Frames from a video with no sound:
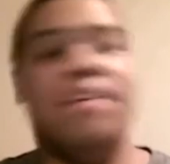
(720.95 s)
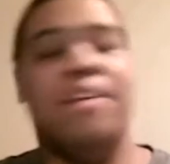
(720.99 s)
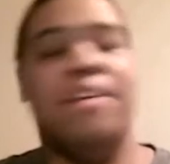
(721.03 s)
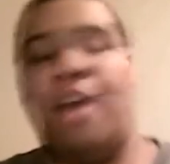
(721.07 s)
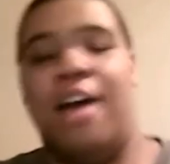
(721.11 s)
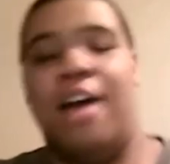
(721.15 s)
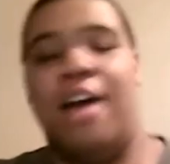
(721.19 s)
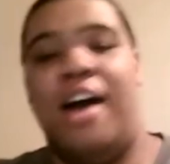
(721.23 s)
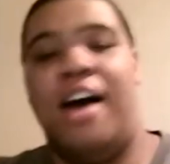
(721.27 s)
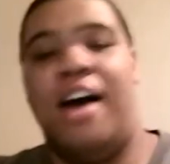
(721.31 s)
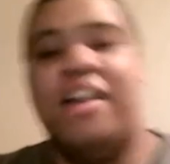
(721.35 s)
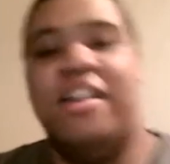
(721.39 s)

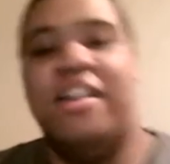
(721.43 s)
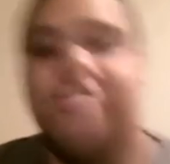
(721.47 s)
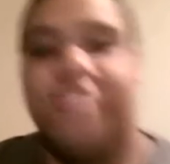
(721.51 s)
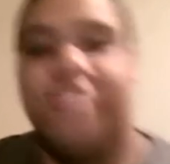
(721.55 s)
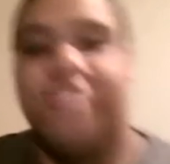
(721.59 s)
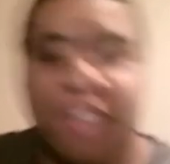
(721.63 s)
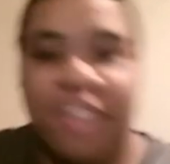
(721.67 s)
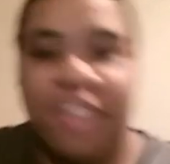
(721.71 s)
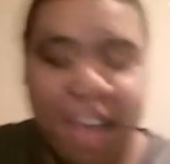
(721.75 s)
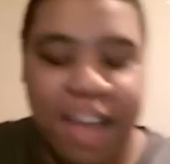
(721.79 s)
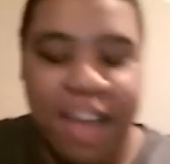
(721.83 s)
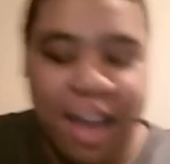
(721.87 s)

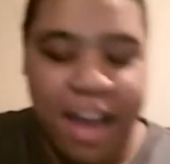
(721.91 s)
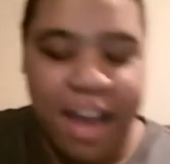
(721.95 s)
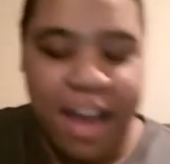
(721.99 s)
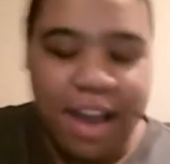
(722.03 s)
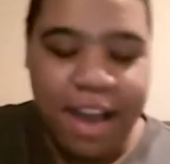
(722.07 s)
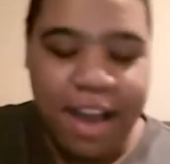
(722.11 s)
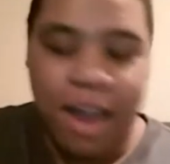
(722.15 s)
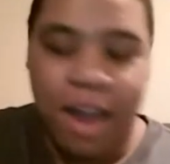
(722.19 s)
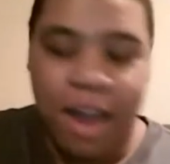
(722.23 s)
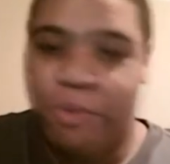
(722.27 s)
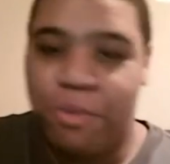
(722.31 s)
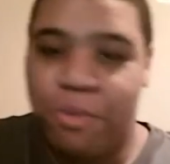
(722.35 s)
honestly,
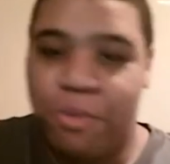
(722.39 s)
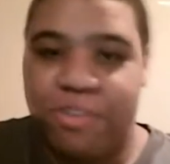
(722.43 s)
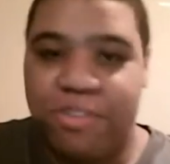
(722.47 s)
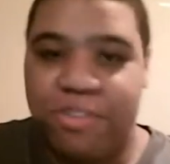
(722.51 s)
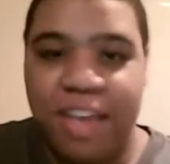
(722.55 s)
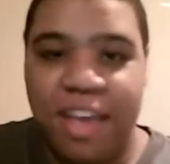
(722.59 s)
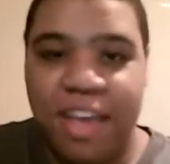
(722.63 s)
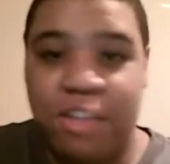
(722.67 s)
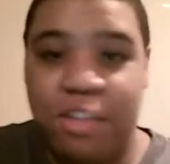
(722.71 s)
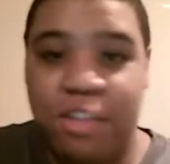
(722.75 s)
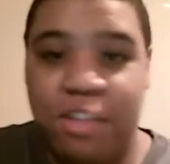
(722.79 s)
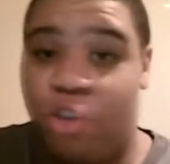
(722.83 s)
I will
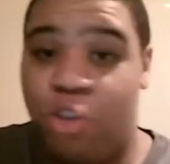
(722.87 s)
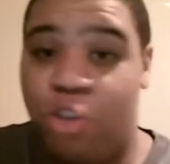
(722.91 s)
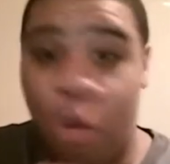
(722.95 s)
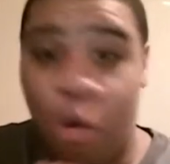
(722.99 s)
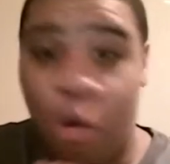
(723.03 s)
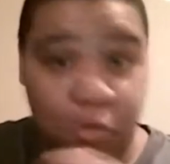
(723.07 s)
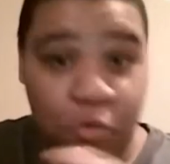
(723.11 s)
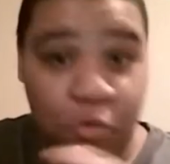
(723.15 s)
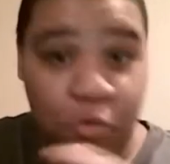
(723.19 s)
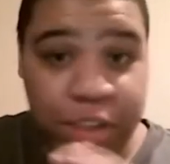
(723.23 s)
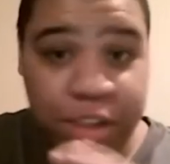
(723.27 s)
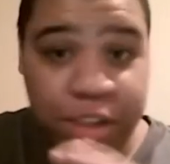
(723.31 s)
say,
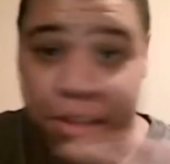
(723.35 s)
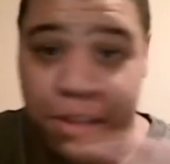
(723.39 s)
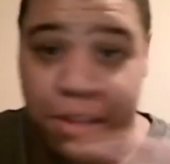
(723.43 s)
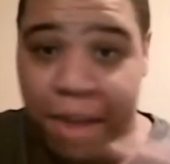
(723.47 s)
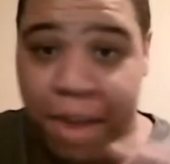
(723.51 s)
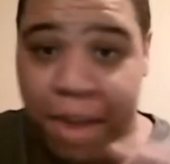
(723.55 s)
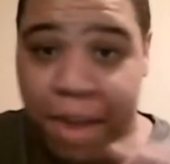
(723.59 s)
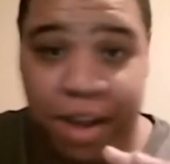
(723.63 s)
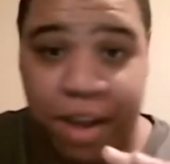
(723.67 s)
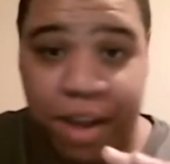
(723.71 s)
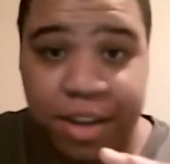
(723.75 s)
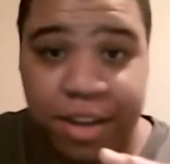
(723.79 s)
don't read the
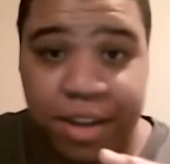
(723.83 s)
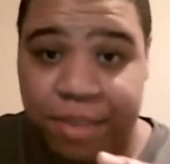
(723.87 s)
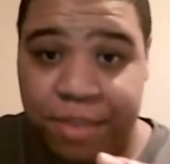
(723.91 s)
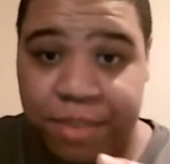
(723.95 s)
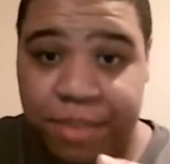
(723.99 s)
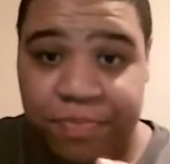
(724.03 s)
manga.